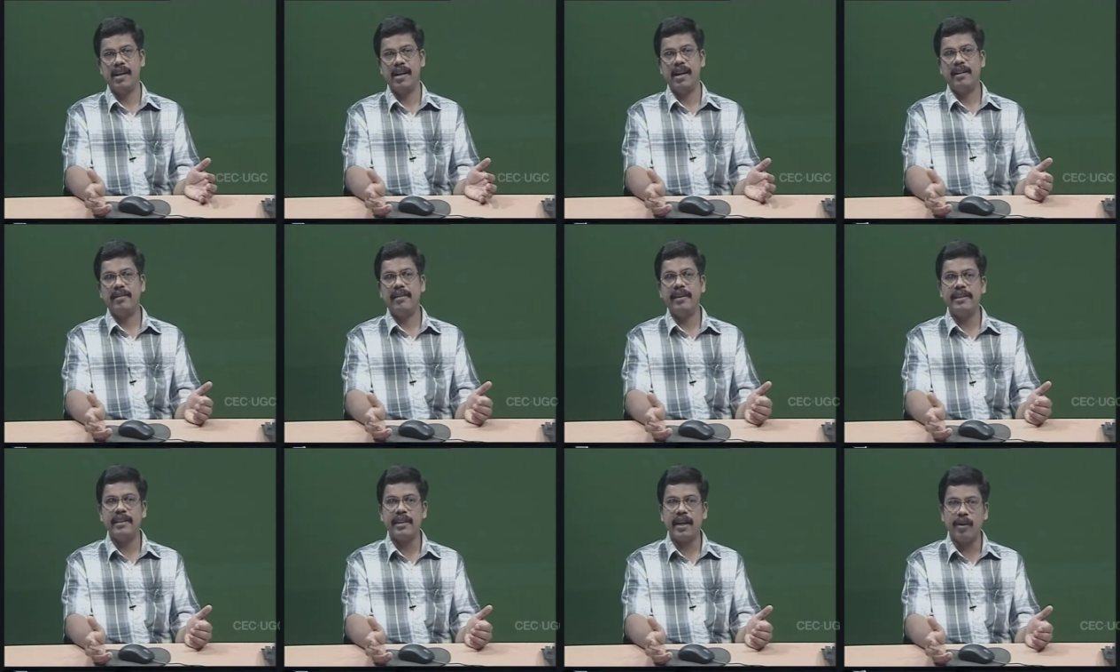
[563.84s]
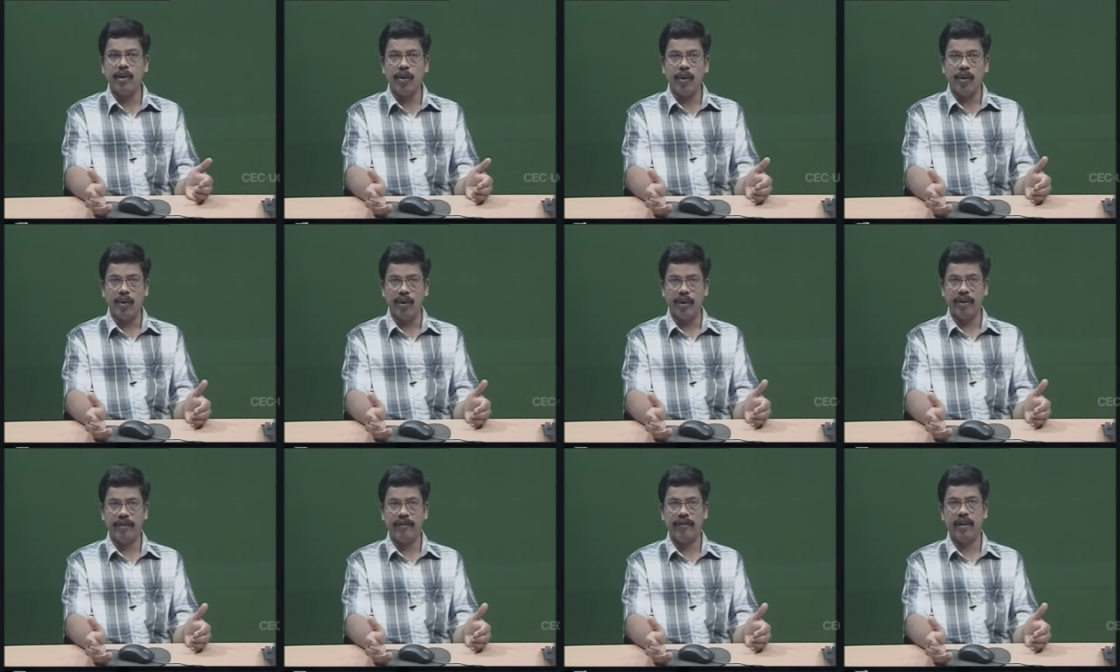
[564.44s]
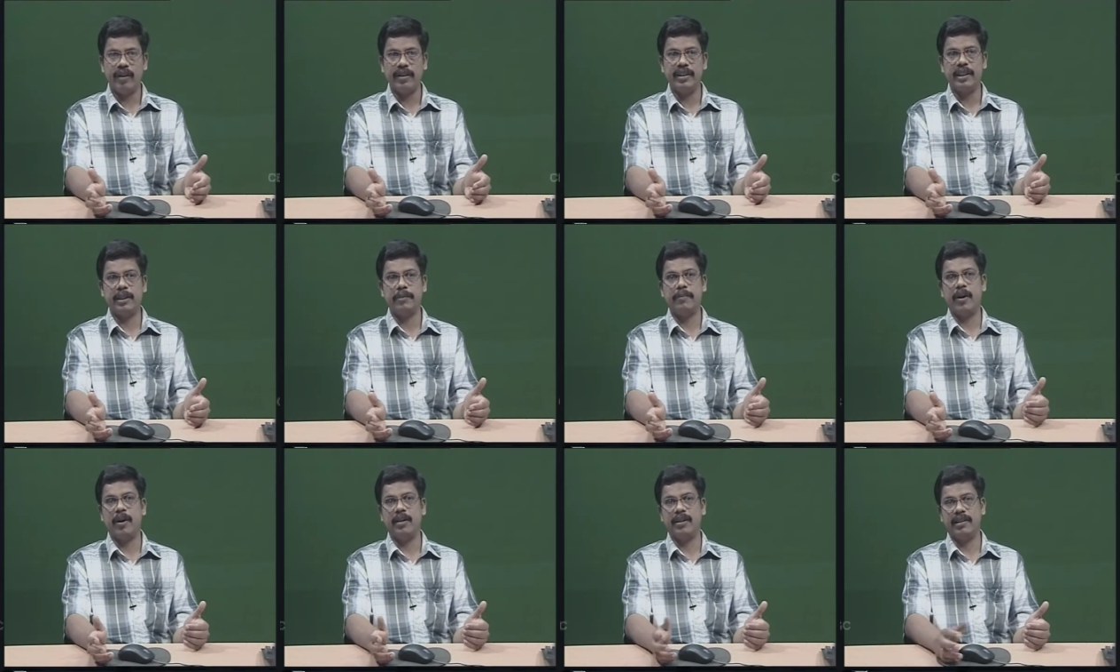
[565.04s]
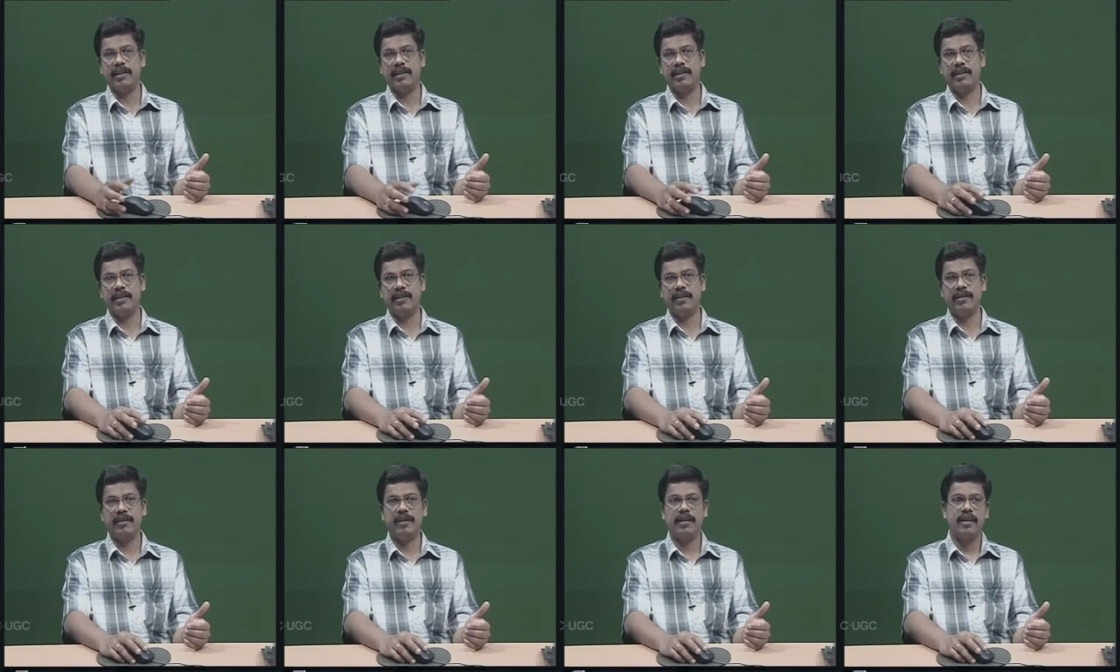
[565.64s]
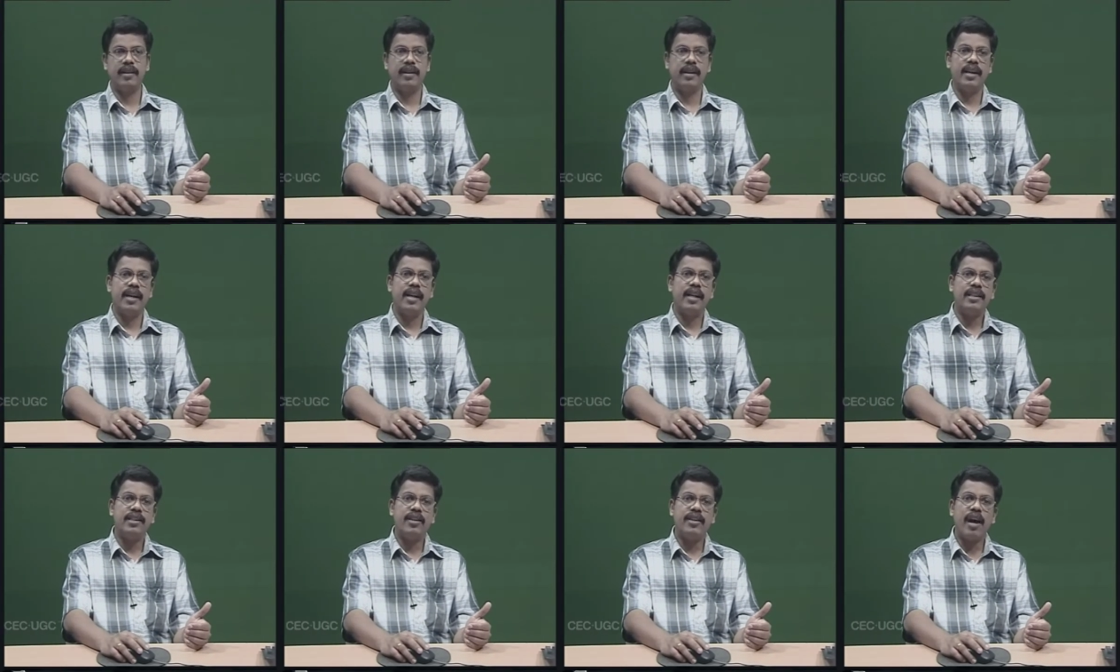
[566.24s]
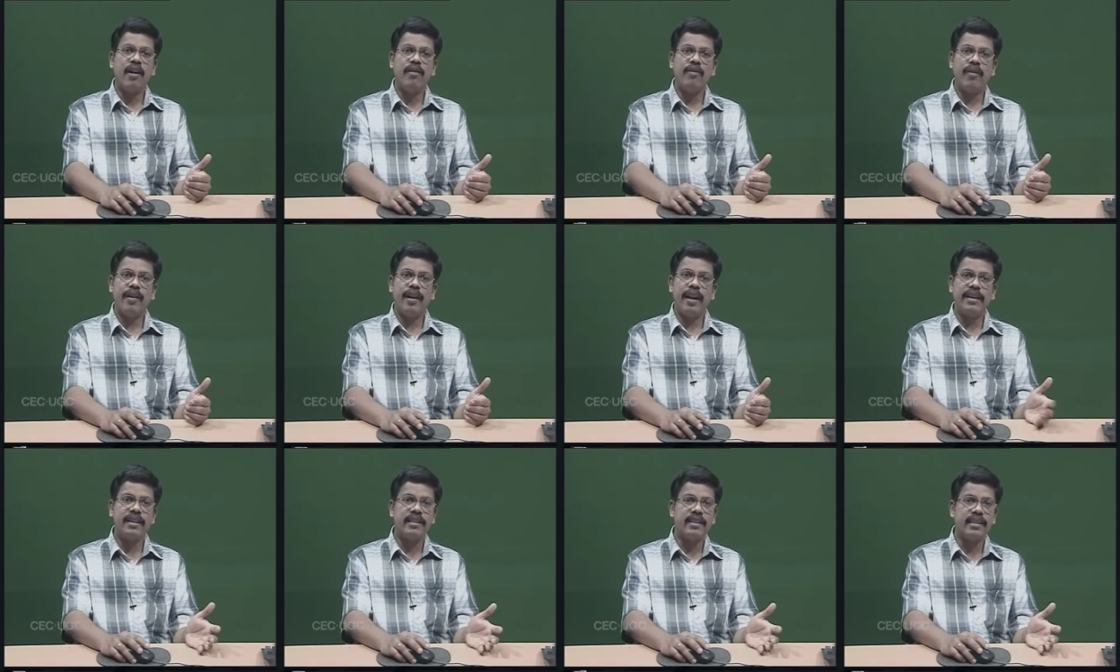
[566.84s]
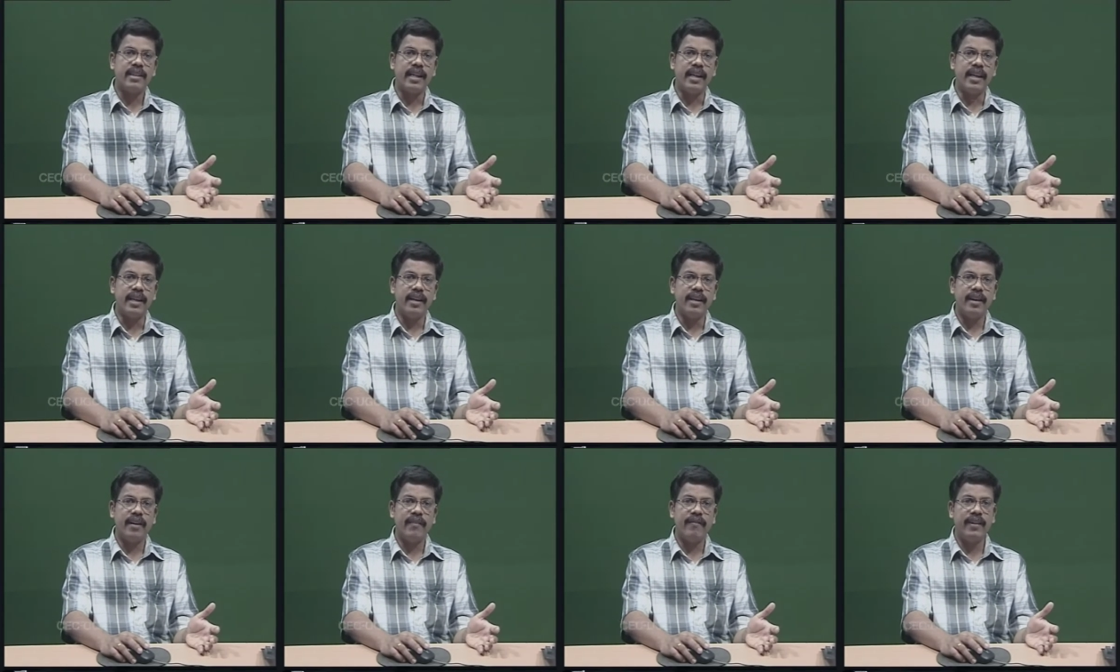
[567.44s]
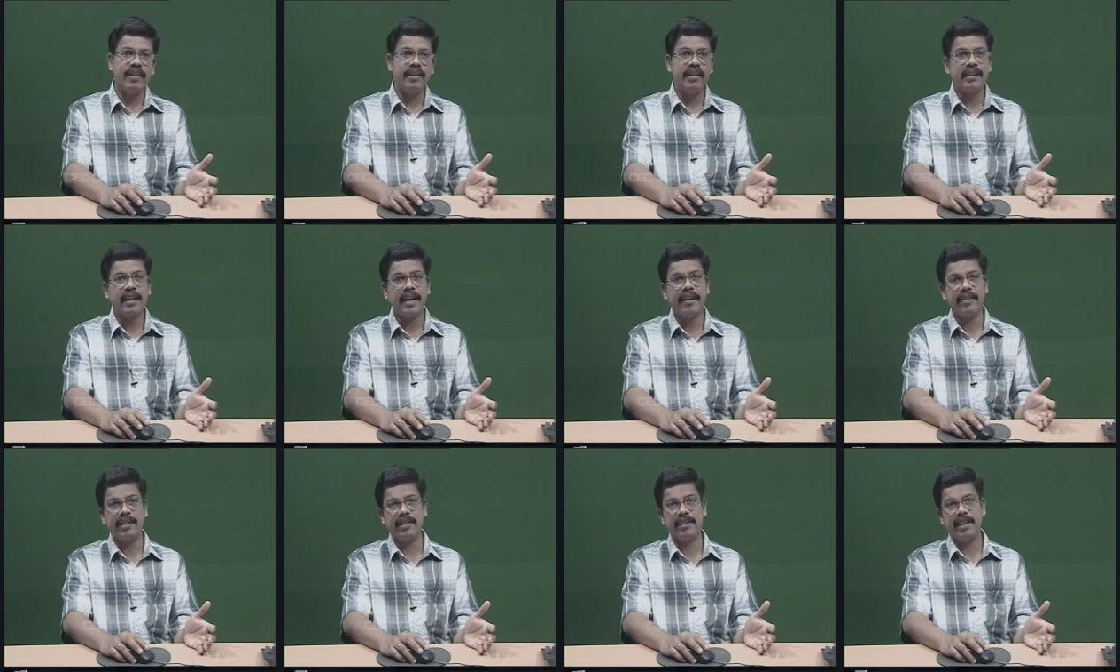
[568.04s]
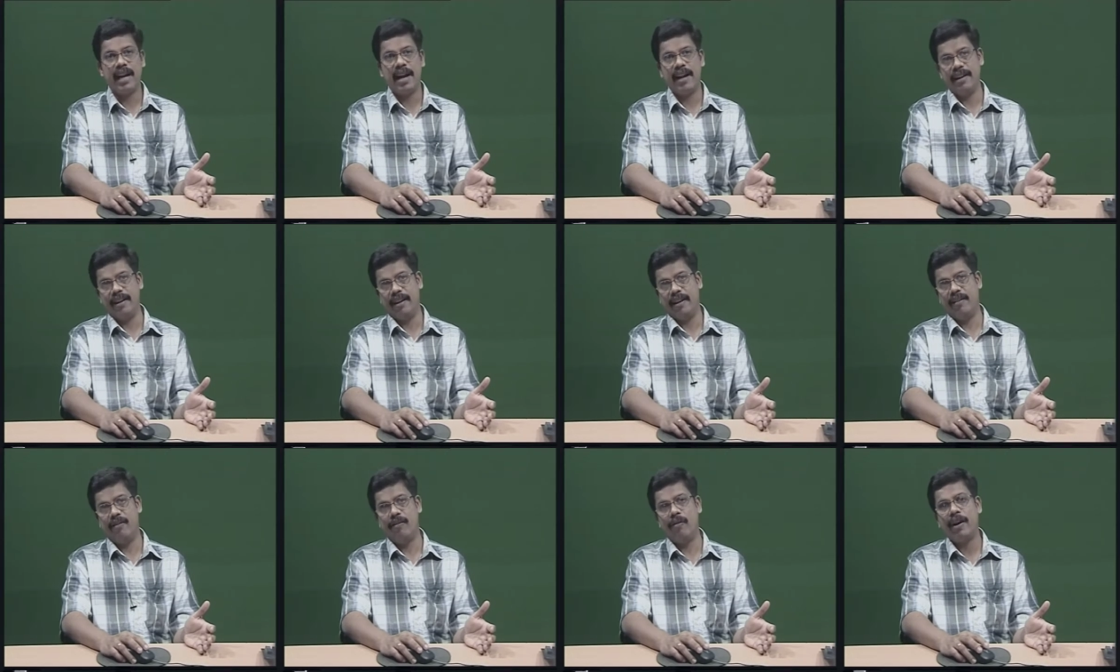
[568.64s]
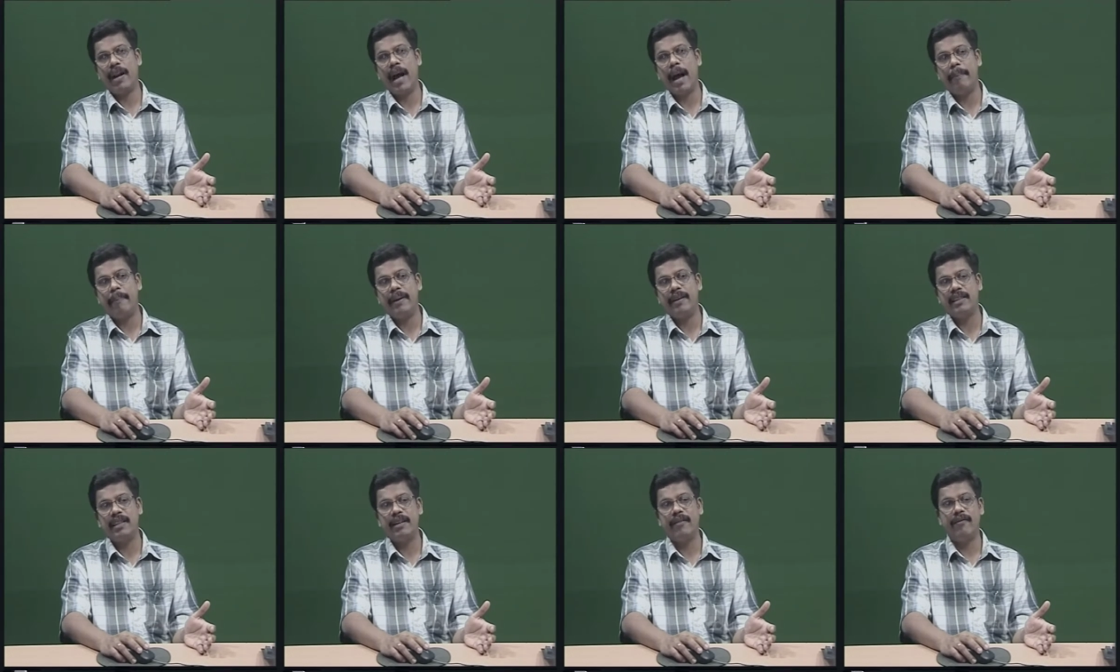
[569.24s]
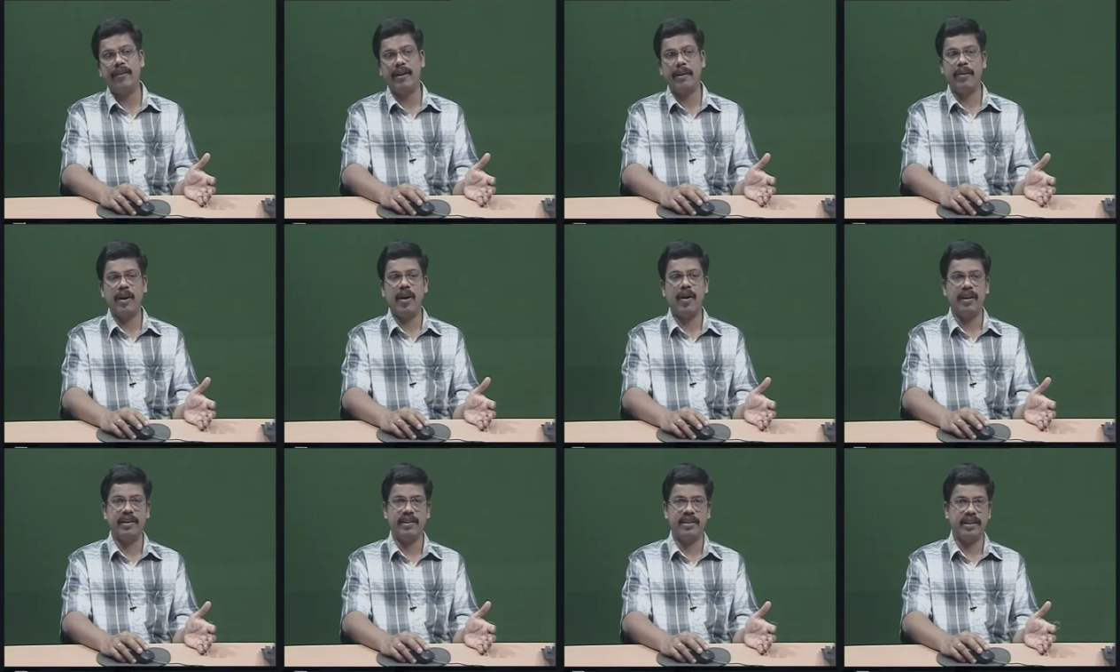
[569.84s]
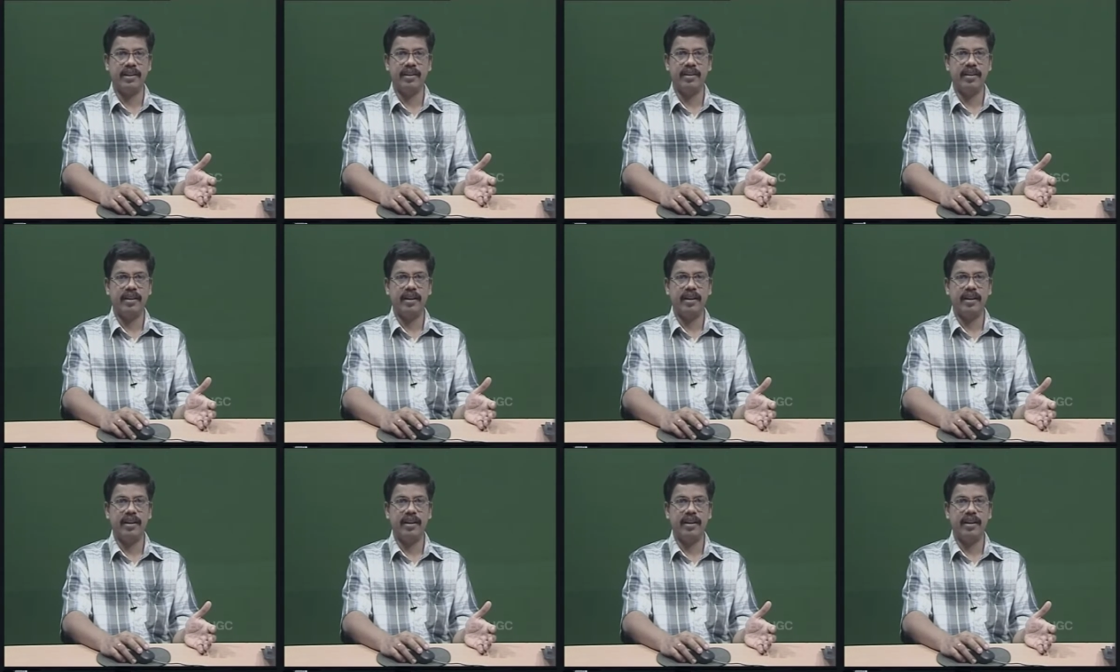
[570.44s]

There is a goal for this process. So now let us see, with this understanding, what happens in phenomenology.